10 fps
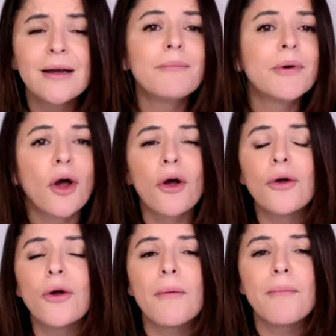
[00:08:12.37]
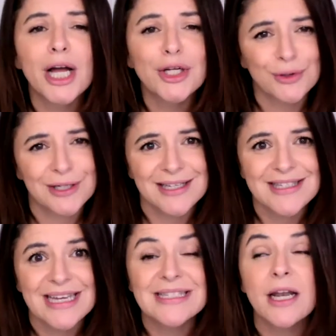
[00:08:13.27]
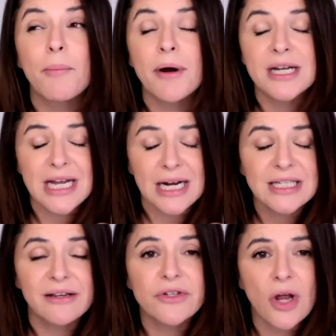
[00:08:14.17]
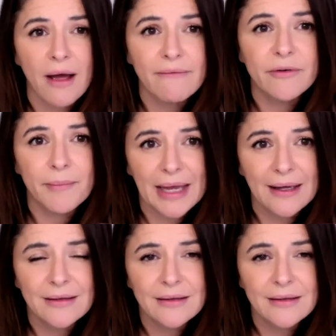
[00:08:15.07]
But oh my goodness, is it a productive time for me?